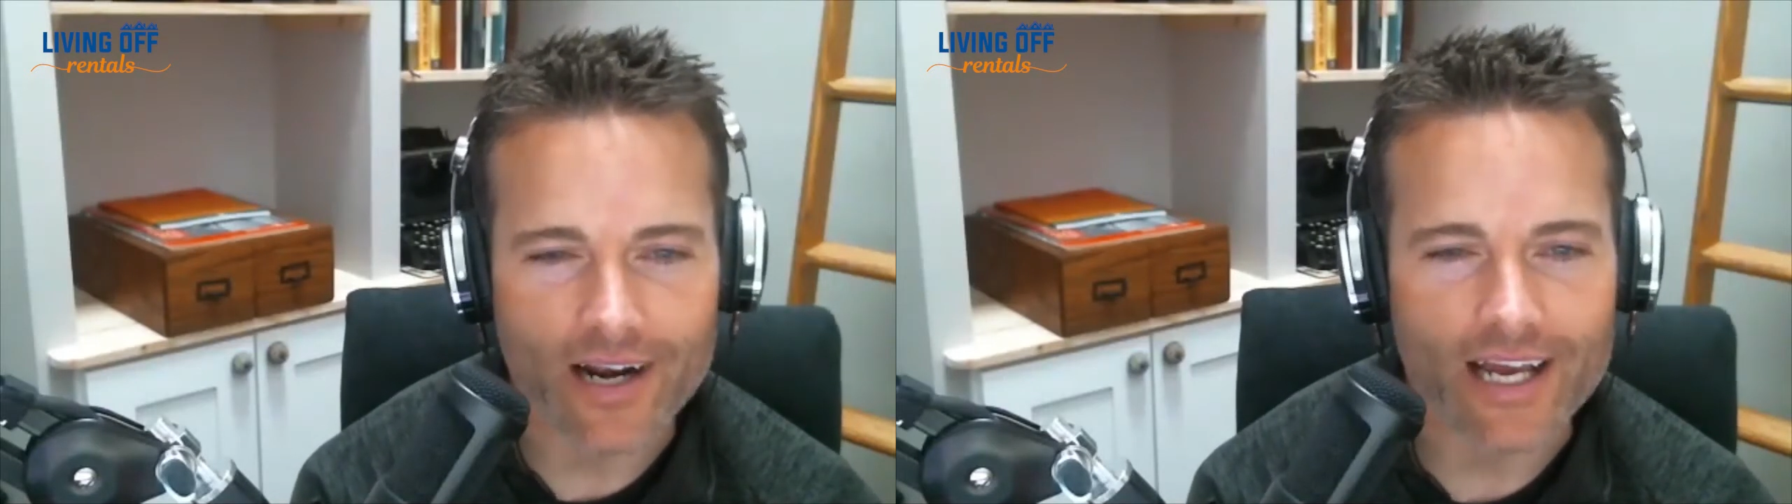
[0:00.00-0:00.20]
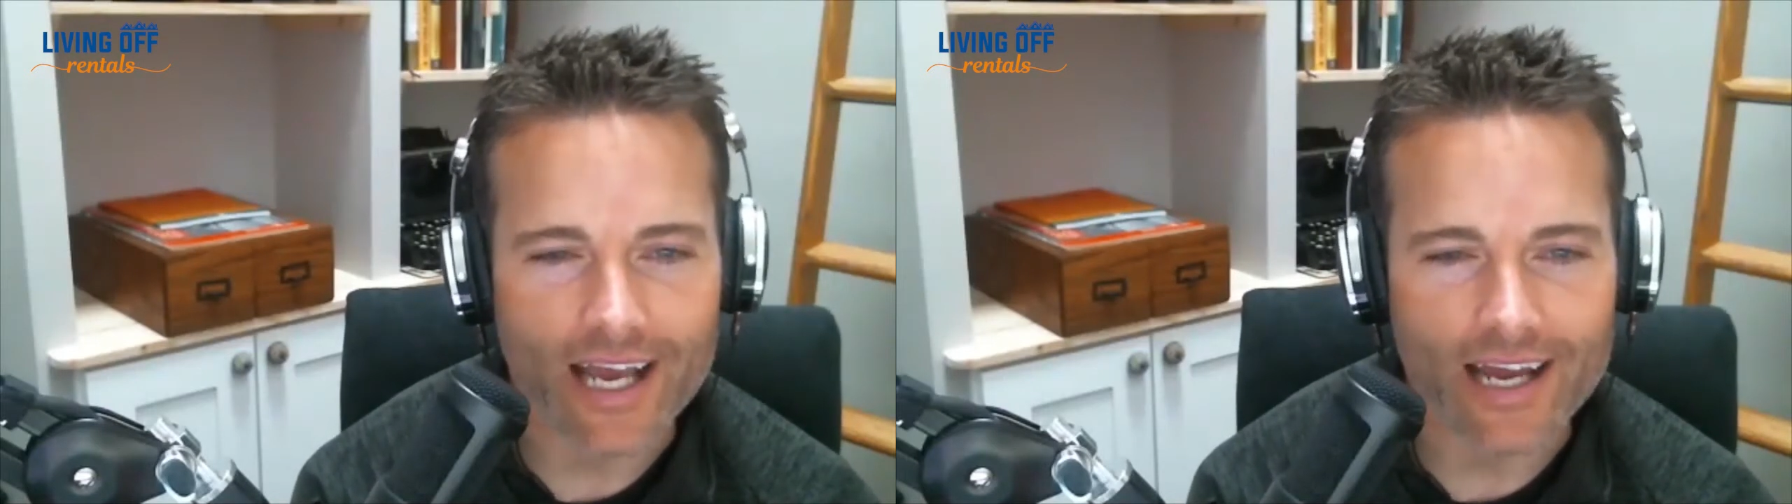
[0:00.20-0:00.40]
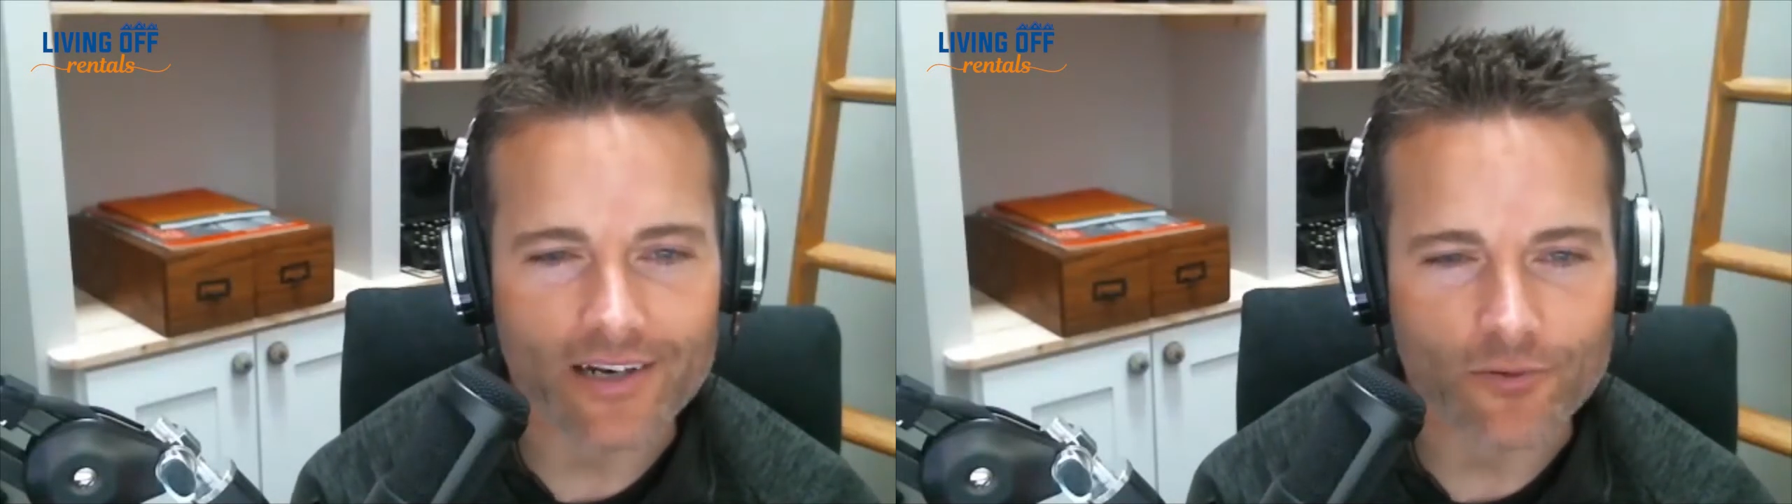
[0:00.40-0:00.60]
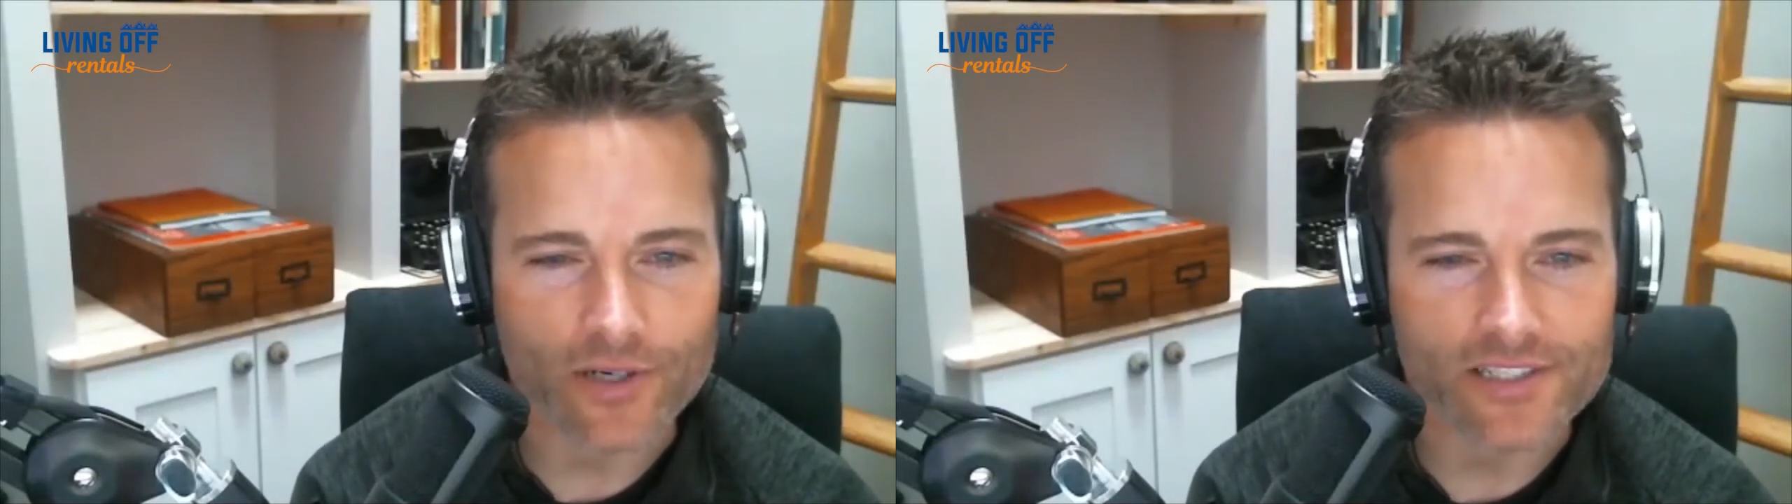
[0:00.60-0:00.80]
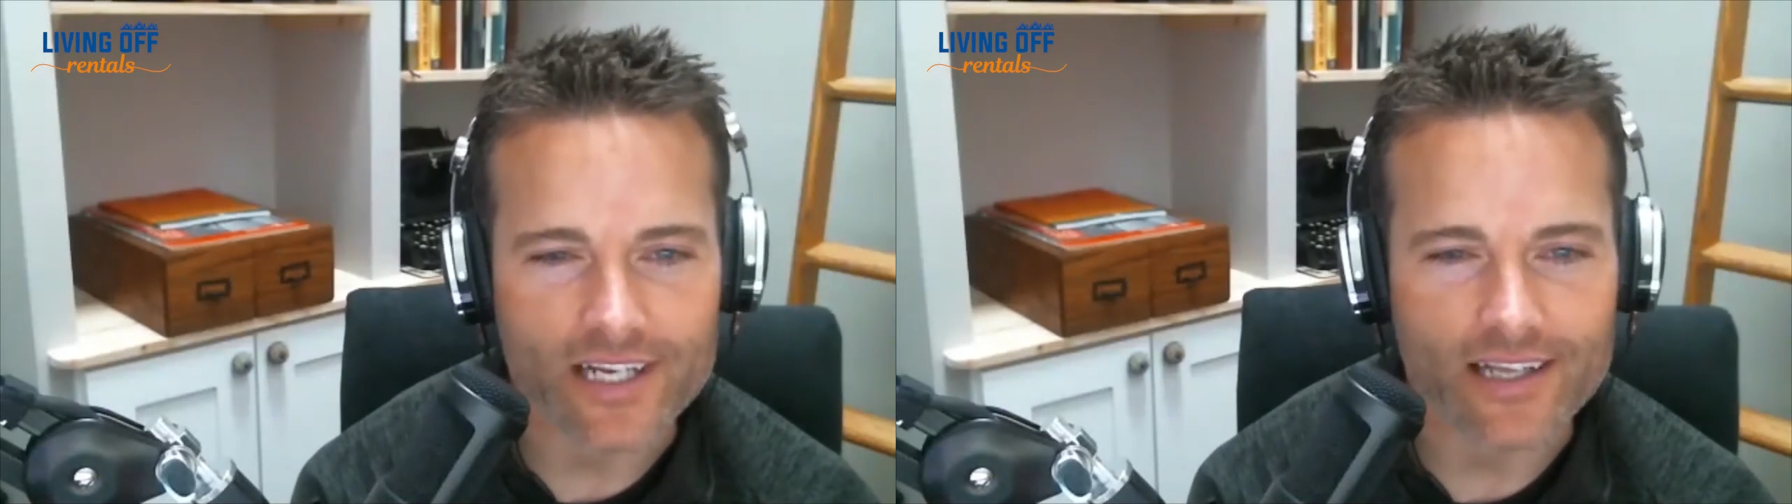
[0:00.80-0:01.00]
how you got into
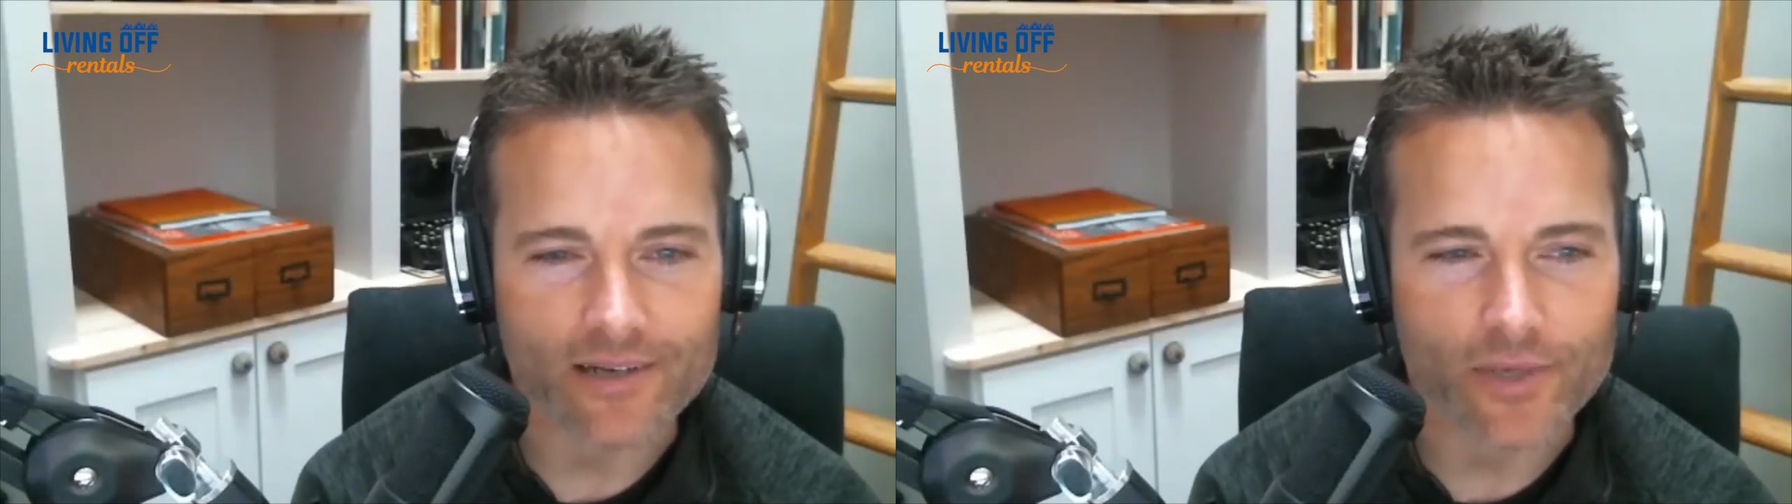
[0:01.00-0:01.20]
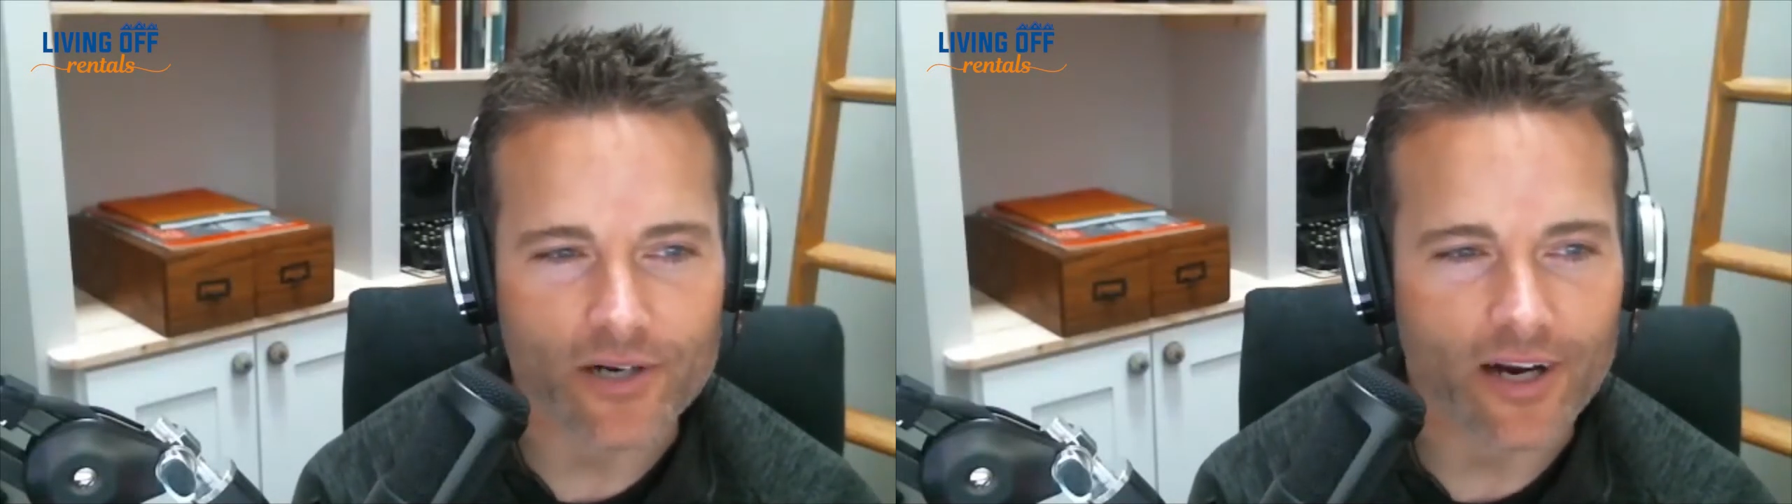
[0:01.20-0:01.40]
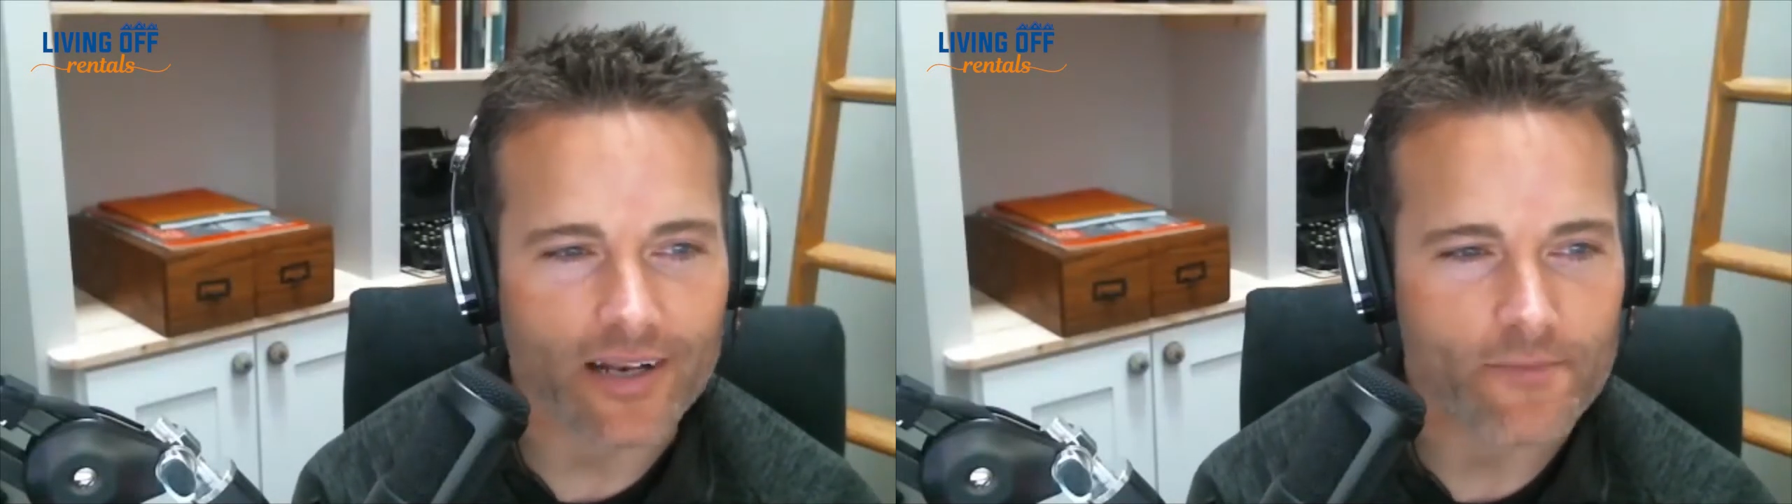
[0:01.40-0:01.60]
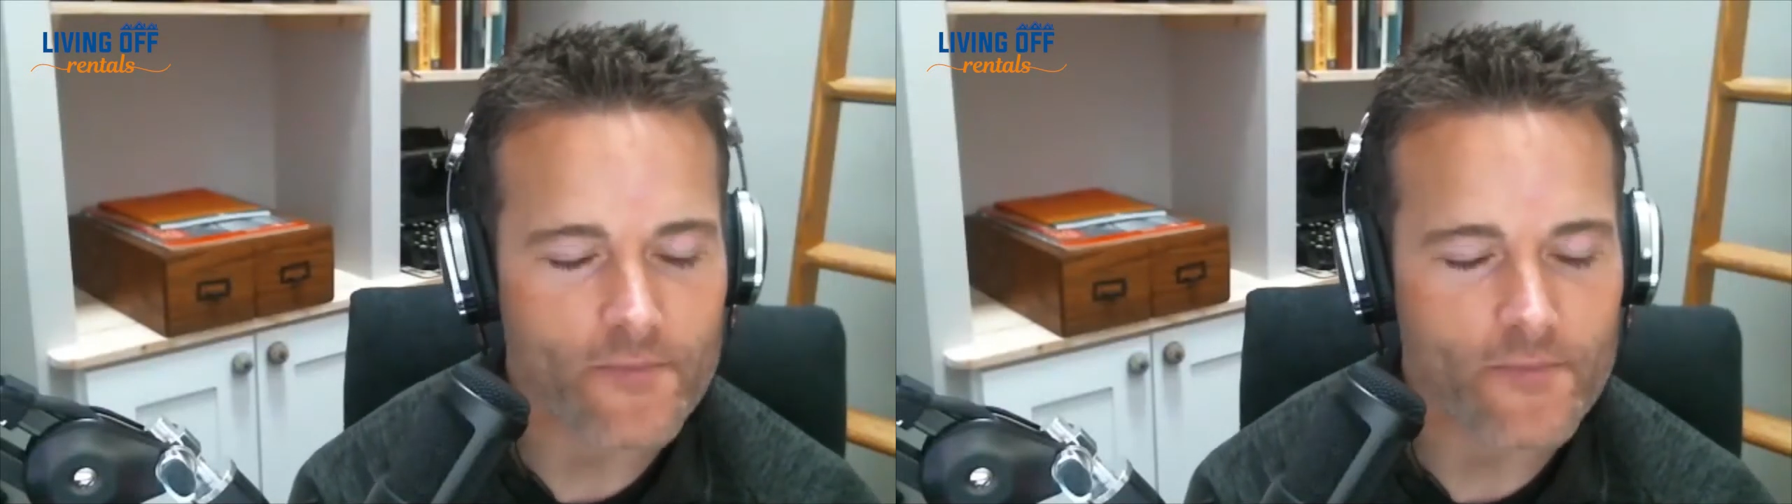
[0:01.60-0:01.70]
real estate, that'd be great.